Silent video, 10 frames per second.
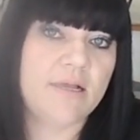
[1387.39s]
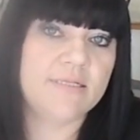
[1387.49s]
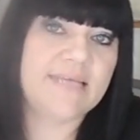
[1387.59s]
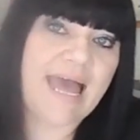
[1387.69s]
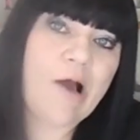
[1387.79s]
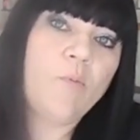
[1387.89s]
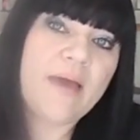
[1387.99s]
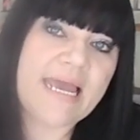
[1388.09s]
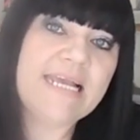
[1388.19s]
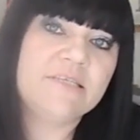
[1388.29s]
to help
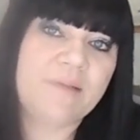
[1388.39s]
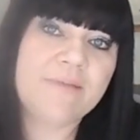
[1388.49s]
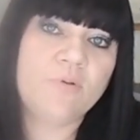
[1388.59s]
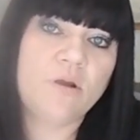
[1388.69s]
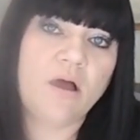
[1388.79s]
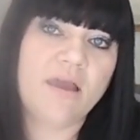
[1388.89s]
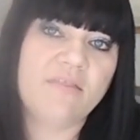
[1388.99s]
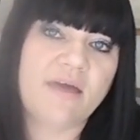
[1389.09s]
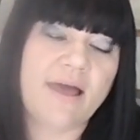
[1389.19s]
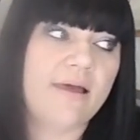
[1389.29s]
ease people like
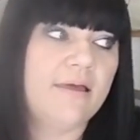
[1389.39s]
that,